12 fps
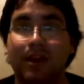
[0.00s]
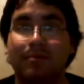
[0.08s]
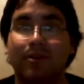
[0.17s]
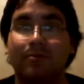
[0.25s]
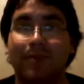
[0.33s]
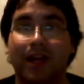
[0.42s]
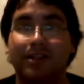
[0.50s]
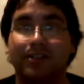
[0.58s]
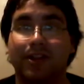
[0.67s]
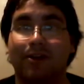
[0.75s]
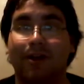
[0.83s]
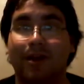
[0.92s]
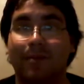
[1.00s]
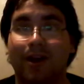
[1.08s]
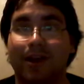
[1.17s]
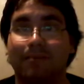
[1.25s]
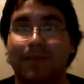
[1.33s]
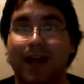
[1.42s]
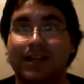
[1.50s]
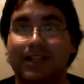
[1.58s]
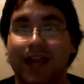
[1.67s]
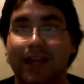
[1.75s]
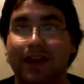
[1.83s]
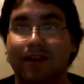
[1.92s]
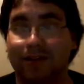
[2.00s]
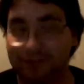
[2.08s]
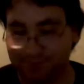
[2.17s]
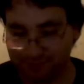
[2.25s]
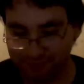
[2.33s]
debut match at the Great American Bash that year.